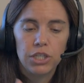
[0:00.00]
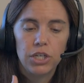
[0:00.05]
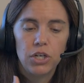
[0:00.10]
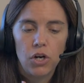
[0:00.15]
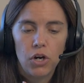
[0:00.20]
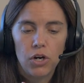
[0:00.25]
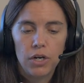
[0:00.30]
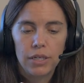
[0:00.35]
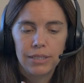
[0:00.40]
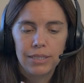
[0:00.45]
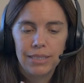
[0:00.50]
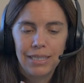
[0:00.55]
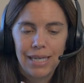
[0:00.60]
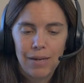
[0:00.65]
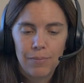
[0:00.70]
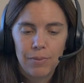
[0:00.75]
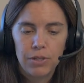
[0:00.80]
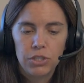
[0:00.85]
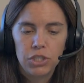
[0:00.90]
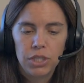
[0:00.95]
cause
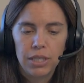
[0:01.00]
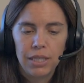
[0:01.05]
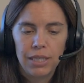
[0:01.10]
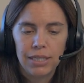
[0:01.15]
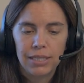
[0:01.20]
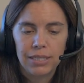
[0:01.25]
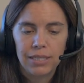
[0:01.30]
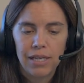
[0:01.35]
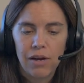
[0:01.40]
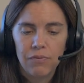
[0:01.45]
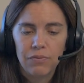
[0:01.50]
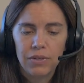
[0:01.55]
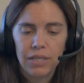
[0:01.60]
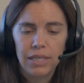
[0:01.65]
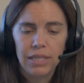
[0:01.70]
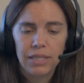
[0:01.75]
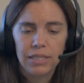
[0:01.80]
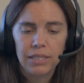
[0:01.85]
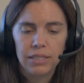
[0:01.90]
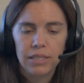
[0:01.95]
damage to the
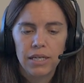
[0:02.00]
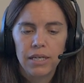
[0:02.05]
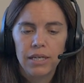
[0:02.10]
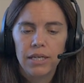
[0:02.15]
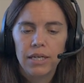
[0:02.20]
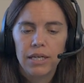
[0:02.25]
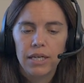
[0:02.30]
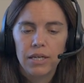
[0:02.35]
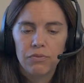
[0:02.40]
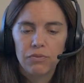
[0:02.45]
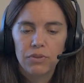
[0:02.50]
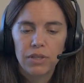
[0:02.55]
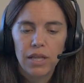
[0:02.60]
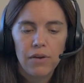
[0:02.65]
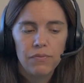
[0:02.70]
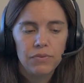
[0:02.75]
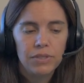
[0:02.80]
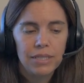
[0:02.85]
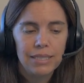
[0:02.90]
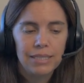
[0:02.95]
esophagus if
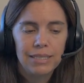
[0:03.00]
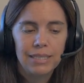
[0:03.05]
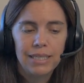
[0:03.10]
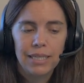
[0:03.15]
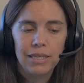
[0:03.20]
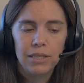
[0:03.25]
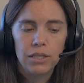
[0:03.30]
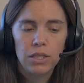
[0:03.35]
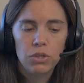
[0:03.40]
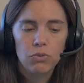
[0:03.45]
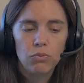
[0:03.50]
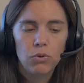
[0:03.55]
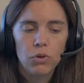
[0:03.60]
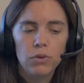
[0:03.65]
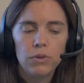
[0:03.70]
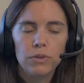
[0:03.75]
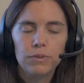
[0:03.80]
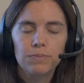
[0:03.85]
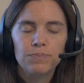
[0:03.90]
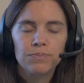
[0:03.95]
left to sit in the
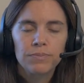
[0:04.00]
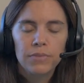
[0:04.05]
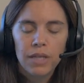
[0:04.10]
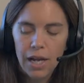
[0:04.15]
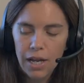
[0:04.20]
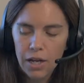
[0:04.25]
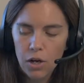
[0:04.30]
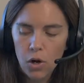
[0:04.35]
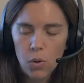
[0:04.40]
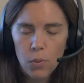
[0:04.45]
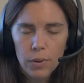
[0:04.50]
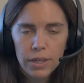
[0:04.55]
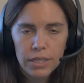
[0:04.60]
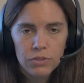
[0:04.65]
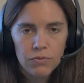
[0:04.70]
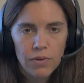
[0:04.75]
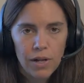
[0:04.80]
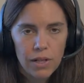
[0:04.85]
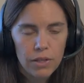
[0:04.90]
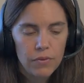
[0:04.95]
throat, I always
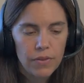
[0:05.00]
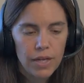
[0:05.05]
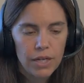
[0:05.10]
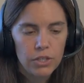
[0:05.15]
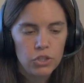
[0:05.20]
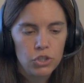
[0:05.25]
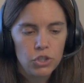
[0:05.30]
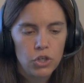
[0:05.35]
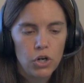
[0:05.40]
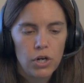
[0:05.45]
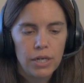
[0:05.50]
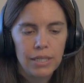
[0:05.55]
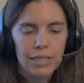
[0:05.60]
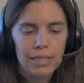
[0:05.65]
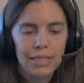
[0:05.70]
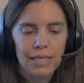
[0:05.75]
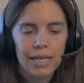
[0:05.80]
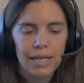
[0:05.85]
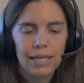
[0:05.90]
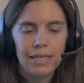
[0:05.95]
follow that JAWS
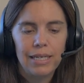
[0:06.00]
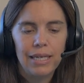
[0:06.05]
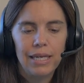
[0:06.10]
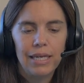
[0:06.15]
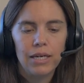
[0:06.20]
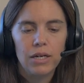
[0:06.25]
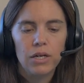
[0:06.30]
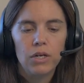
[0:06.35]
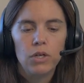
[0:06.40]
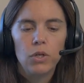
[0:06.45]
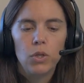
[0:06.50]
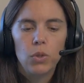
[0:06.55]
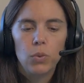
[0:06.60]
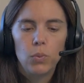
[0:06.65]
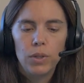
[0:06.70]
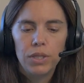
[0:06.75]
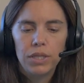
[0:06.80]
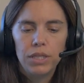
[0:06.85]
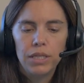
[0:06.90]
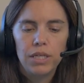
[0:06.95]
technique
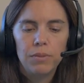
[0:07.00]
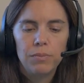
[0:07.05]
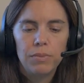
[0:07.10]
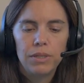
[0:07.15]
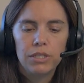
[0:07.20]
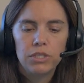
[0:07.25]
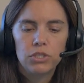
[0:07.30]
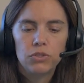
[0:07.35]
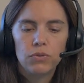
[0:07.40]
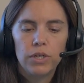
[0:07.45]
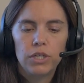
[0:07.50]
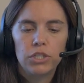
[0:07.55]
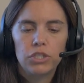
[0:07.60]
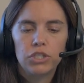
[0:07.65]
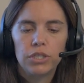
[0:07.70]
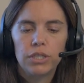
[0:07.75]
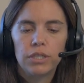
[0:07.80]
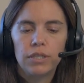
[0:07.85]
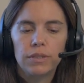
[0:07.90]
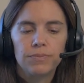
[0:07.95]
with the
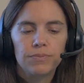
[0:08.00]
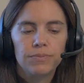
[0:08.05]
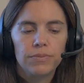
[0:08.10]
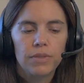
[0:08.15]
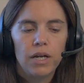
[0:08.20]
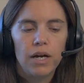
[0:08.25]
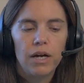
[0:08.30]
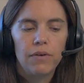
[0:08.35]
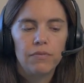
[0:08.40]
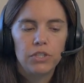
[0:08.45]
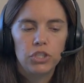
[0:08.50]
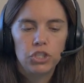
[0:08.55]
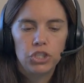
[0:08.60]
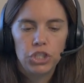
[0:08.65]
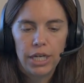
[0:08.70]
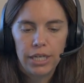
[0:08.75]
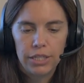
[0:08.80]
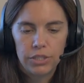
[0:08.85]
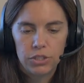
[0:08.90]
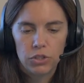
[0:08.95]
administration of a
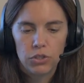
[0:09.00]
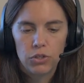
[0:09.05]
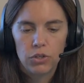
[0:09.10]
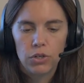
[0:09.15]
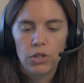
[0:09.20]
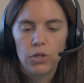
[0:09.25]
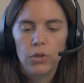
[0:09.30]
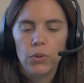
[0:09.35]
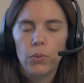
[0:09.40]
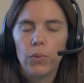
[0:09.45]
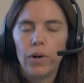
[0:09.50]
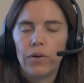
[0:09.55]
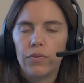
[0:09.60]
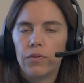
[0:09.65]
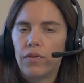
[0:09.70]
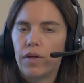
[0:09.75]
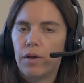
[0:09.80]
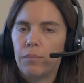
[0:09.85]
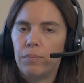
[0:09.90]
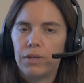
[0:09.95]
chaser, whether
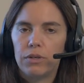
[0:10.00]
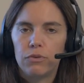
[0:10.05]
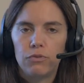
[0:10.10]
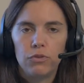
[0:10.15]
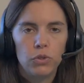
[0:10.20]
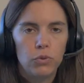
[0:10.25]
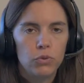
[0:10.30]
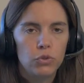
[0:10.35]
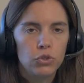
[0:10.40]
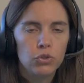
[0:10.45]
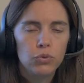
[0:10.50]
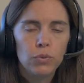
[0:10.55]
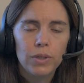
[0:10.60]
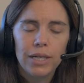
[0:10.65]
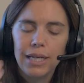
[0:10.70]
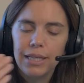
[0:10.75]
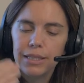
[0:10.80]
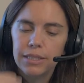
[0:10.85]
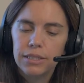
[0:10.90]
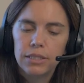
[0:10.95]
that be a few
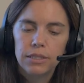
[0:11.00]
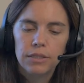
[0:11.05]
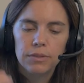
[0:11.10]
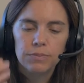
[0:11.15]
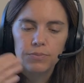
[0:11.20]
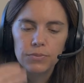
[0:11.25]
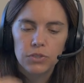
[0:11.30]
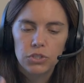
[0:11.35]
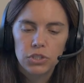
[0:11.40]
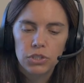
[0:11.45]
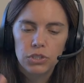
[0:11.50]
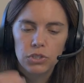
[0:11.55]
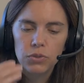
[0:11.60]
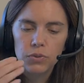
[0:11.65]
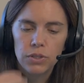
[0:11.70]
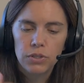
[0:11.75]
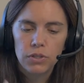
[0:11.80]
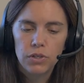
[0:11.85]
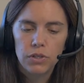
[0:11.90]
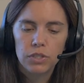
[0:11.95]
treats, just so
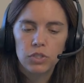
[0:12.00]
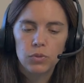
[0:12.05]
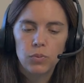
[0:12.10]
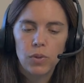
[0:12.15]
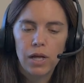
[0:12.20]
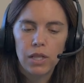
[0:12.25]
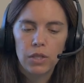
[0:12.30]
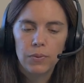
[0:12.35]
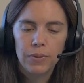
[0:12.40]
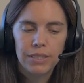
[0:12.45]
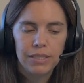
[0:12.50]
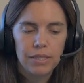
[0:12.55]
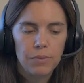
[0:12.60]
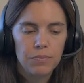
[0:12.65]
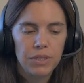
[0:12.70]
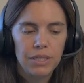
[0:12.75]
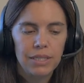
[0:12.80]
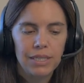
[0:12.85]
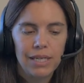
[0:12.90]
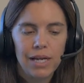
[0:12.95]
the dog's swallowing
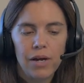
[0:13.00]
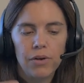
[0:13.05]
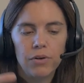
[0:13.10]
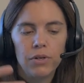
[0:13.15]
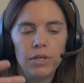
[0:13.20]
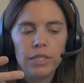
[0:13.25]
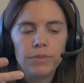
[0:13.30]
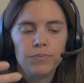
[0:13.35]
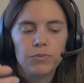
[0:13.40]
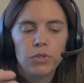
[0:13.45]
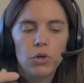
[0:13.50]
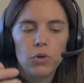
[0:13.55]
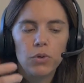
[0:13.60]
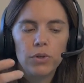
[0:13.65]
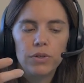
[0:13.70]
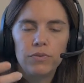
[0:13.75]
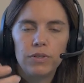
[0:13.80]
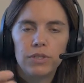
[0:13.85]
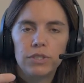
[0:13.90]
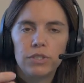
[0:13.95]
something down, or
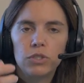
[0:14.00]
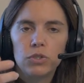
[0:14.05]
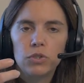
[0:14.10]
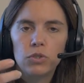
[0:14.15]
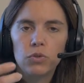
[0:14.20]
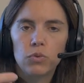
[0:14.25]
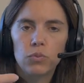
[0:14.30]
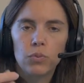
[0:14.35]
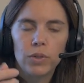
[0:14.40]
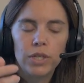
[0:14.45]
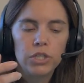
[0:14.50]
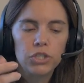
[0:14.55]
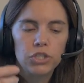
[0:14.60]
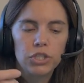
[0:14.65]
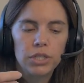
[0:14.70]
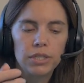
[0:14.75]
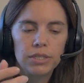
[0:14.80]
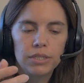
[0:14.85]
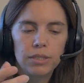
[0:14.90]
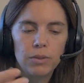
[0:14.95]
even
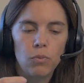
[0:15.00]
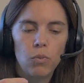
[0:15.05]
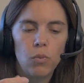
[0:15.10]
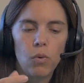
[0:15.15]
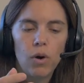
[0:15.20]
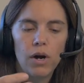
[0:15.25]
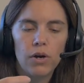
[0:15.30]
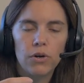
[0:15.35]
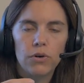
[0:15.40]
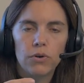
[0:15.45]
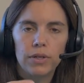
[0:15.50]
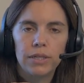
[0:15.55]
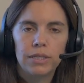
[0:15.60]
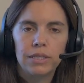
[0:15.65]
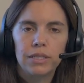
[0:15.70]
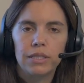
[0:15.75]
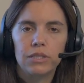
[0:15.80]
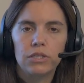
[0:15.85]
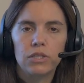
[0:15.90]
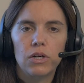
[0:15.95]
syringing some water into
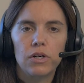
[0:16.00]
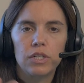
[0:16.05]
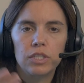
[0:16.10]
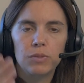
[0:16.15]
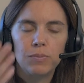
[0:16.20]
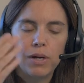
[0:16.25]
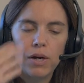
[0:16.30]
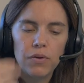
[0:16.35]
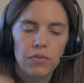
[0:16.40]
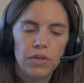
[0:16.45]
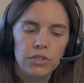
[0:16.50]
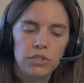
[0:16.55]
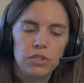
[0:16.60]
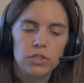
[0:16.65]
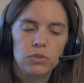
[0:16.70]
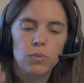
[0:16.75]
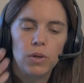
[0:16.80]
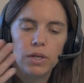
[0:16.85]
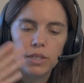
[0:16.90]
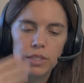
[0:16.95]
the dog's mouth. I
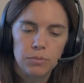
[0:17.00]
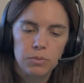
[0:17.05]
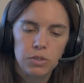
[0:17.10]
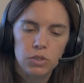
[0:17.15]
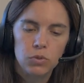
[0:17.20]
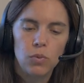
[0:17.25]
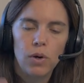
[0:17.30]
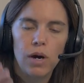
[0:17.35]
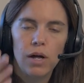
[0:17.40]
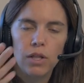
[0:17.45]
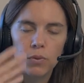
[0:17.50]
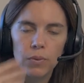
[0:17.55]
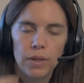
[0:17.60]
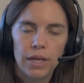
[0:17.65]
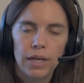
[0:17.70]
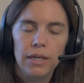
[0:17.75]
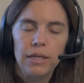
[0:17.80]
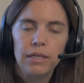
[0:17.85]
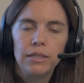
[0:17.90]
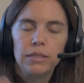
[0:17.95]
just want some
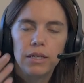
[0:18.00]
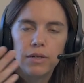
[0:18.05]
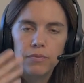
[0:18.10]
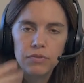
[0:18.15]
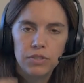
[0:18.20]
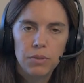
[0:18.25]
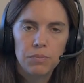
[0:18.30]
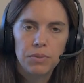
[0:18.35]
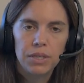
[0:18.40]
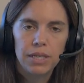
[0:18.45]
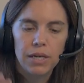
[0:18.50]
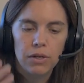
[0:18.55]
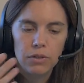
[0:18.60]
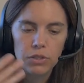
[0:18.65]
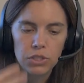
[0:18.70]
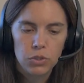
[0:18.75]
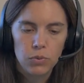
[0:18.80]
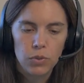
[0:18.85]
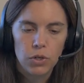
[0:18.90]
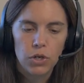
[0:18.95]
swallowing of something
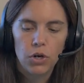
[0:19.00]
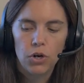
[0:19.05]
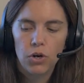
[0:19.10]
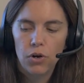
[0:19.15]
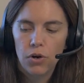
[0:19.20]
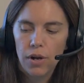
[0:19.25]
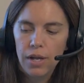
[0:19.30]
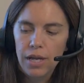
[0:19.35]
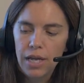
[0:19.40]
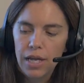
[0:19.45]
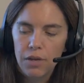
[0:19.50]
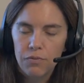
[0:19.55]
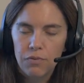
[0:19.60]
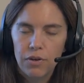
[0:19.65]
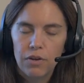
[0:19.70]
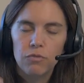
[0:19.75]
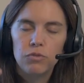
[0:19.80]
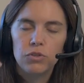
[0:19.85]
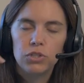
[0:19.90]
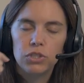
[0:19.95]
else to occur if
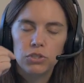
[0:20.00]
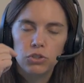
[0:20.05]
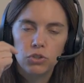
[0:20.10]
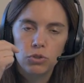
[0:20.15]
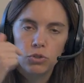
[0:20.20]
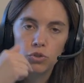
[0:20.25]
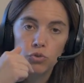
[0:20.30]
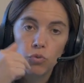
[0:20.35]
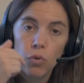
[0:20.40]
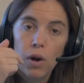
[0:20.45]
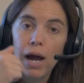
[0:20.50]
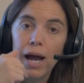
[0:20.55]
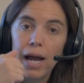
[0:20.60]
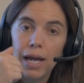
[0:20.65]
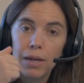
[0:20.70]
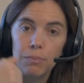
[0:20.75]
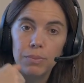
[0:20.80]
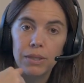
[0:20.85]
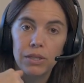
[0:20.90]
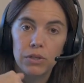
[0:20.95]
I've just
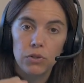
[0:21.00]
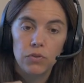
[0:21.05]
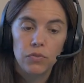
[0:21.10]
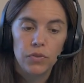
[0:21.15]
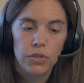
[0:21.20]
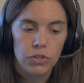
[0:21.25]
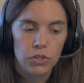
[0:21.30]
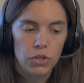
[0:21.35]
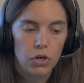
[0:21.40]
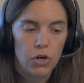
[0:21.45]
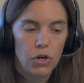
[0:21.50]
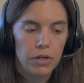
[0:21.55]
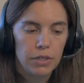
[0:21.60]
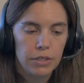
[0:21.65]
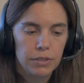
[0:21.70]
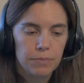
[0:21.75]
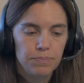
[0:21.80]
dry pilled the dog.